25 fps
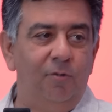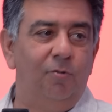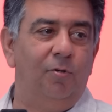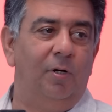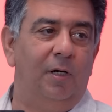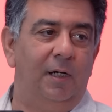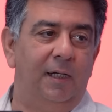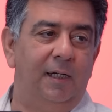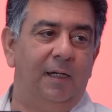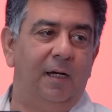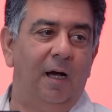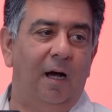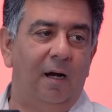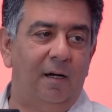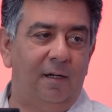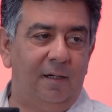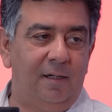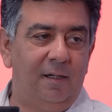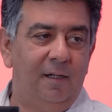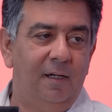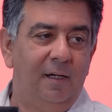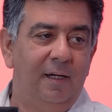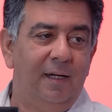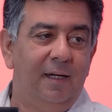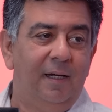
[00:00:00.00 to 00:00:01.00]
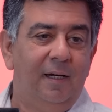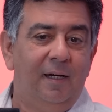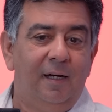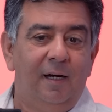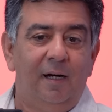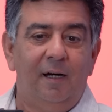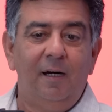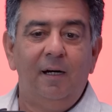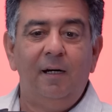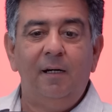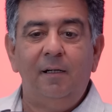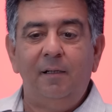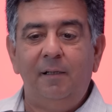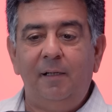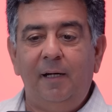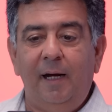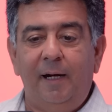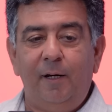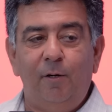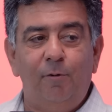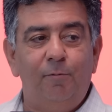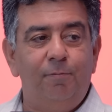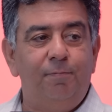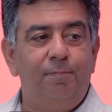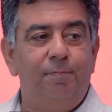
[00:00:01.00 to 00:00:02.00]
you really can't
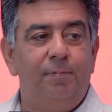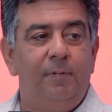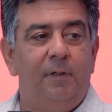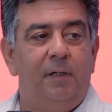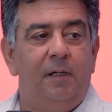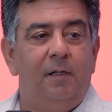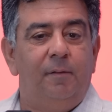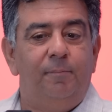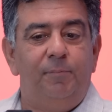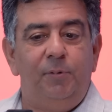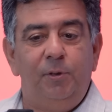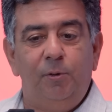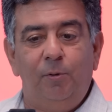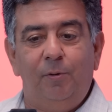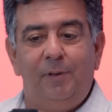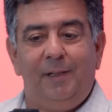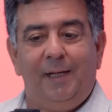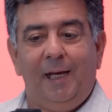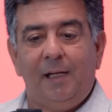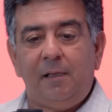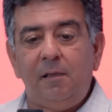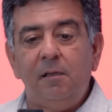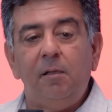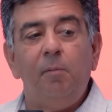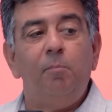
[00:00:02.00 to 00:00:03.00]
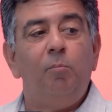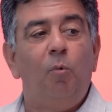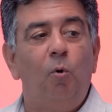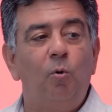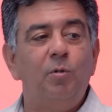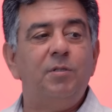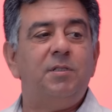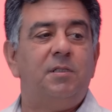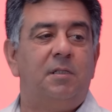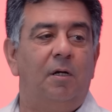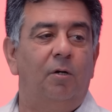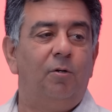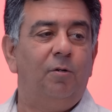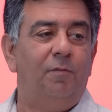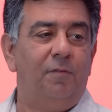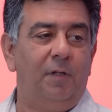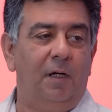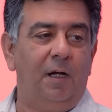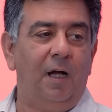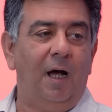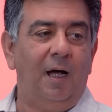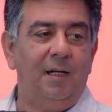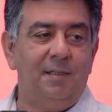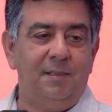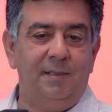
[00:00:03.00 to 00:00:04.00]
get the most out of the
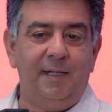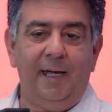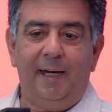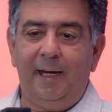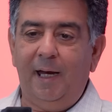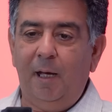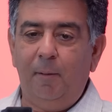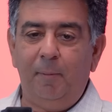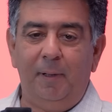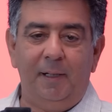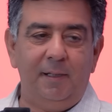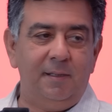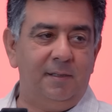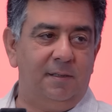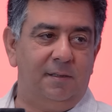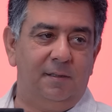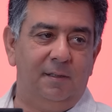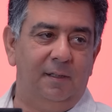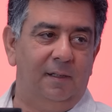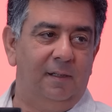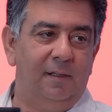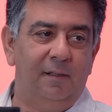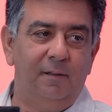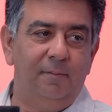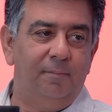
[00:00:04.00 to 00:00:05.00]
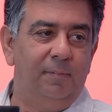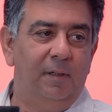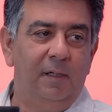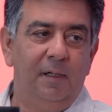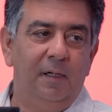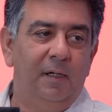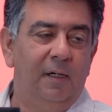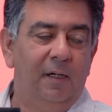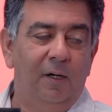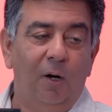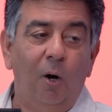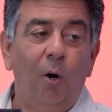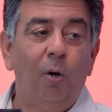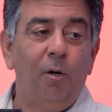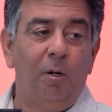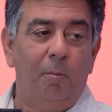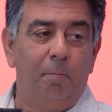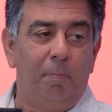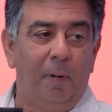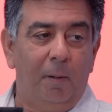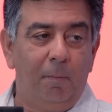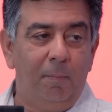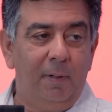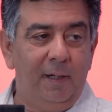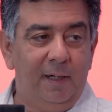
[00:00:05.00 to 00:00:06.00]
car's dynamics on a
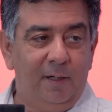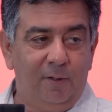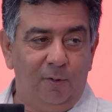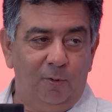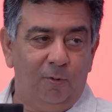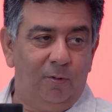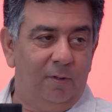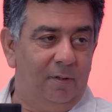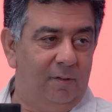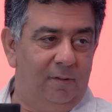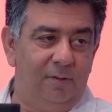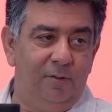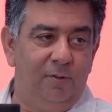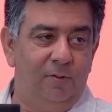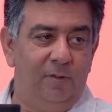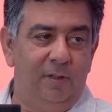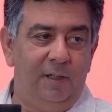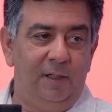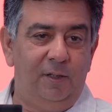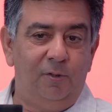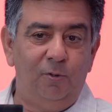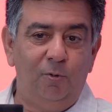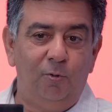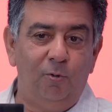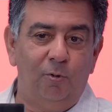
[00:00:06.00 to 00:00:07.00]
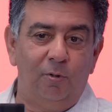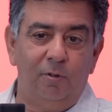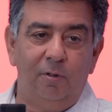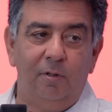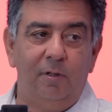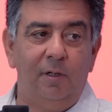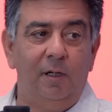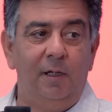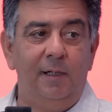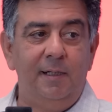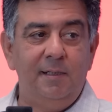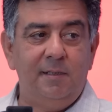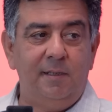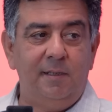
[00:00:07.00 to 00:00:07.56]
public road. You'd need to go to a really